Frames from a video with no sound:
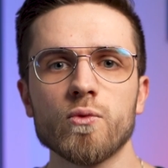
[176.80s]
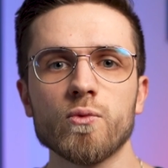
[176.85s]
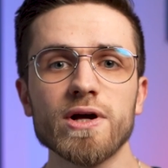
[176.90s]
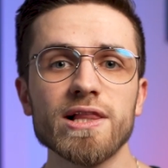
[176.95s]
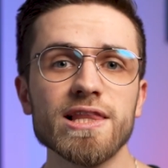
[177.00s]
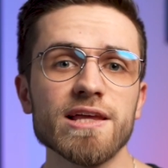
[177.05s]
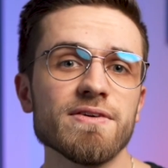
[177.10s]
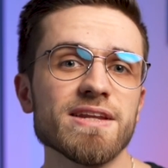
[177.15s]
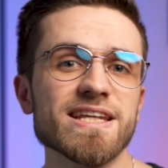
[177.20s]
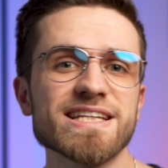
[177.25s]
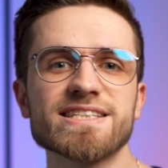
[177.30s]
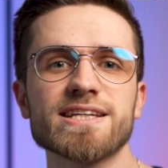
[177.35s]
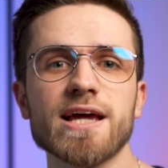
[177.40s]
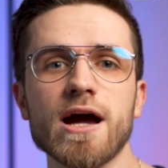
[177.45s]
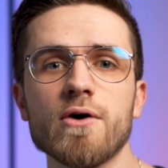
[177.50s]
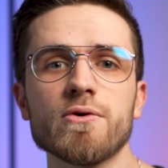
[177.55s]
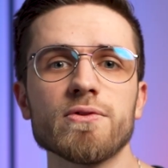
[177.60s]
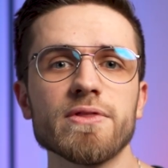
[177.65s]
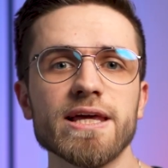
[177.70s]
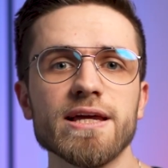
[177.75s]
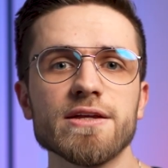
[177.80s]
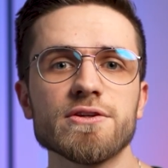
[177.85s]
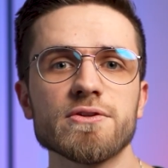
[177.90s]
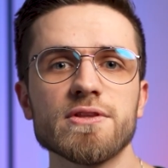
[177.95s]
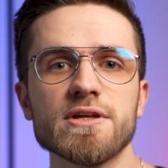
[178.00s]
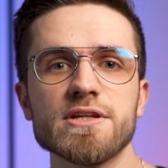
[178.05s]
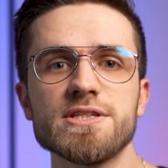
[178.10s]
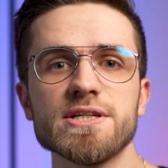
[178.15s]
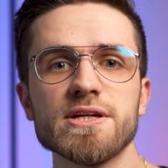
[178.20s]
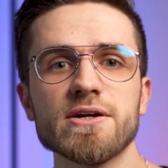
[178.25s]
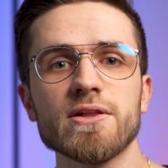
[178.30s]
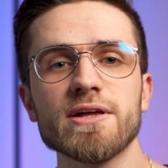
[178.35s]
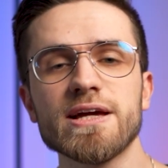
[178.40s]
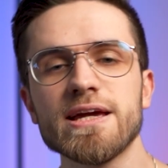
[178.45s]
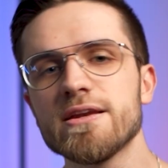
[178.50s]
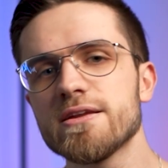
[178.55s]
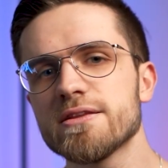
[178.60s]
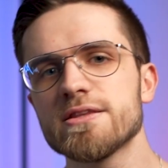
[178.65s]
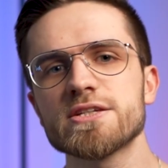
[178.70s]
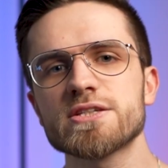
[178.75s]
We'll leave a discount link to the deal
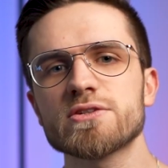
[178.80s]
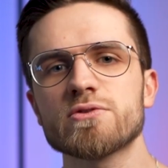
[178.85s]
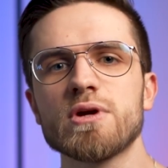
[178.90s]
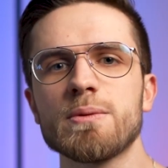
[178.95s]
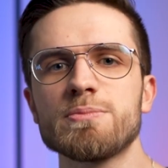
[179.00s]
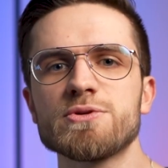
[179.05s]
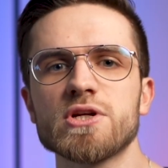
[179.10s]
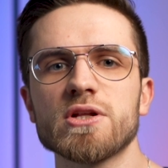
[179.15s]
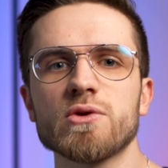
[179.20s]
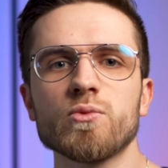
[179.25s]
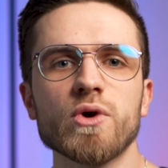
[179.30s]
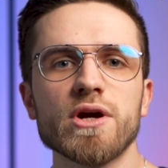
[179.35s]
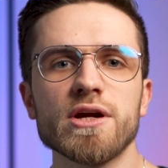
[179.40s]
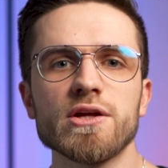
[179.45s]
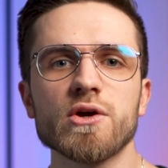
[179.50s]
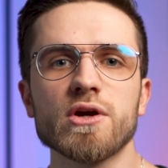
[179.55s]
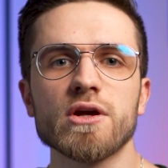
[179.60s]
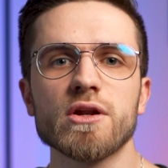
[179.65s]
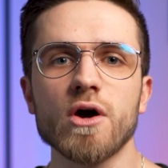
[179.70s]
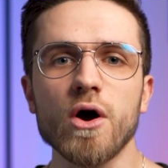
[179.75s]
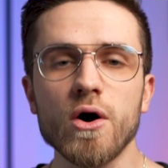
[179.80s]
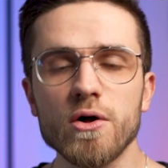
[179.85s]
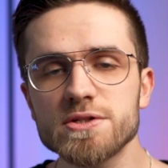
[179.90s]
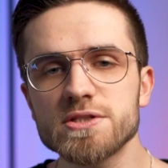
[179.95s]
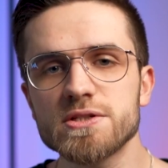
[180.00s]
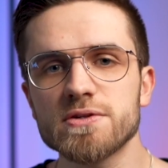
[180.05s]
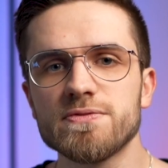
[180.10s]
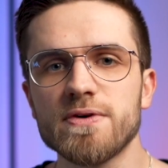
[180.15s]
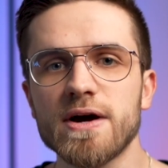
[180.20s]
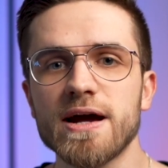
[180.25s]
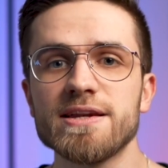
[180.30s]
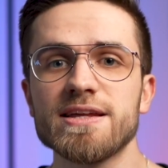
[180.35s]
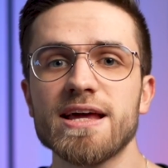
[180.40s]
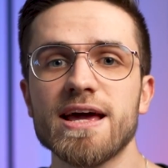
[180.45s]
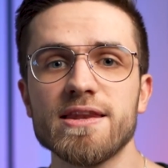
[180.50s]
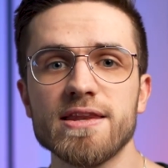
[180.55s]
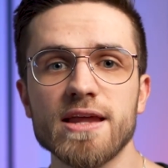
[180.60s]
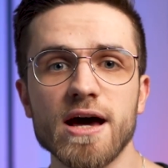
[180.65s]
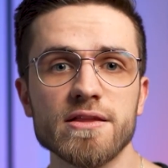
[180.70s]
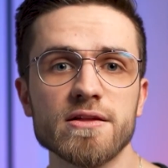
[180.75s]
in the description, where you can also find
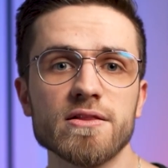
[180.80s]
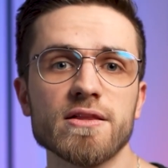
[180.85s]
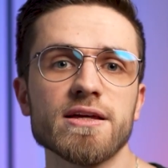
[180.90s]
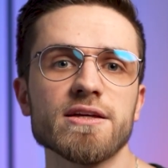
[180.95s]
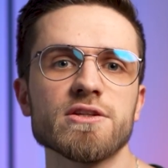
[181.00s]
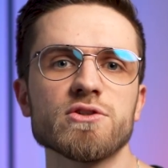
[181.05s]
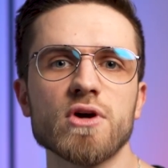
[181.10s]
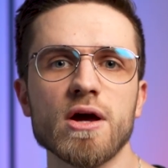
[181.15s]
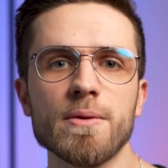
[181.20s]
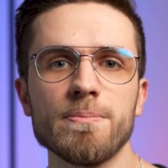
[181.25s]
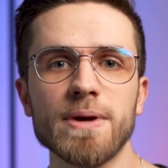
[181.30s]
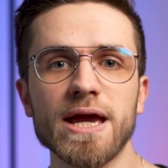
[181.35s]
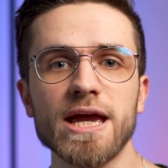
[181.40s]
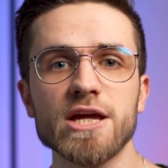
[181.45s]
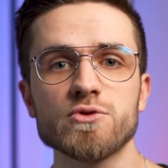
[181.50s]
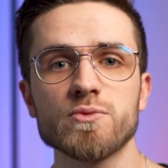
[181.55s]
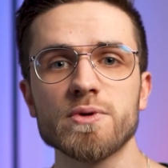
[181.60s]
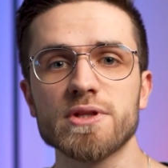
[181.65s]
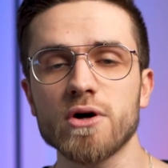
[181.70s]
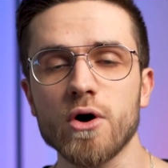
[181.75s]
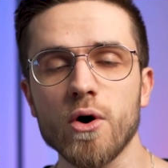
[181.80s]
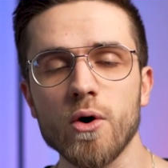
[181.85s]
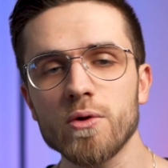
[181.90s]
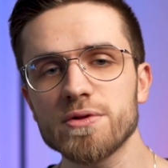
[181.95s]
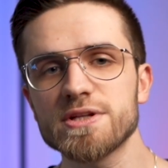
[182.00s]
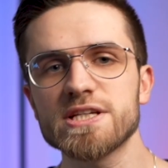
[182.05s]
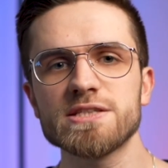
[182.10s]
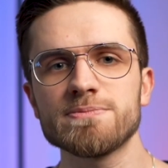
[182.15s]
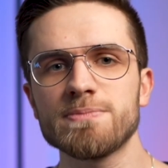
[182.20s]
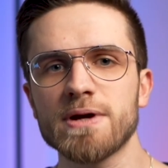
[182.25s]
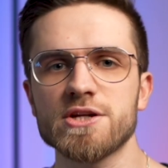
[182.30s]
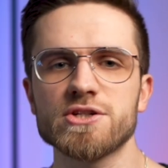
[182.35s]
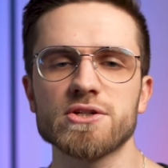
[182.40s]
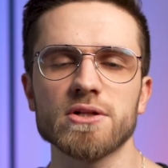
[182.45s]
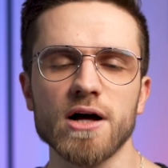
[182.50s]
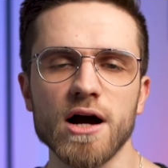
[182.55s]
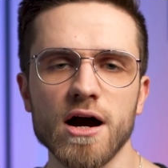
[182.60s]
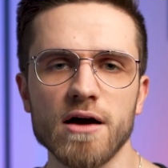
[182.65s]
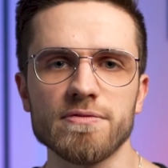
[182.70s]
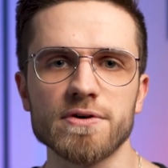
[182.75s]
another link to a page with all the
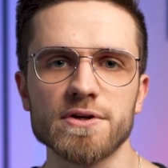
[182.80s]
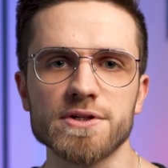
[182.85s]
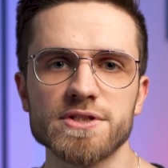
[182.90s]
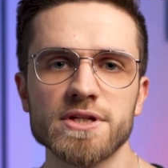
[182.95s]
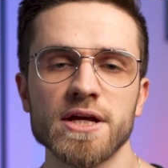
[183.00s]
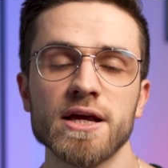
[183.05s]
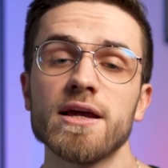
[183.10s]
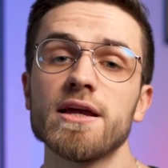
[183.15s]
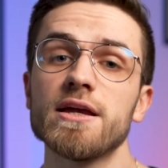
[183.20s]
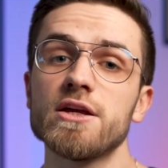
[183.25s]
special offers.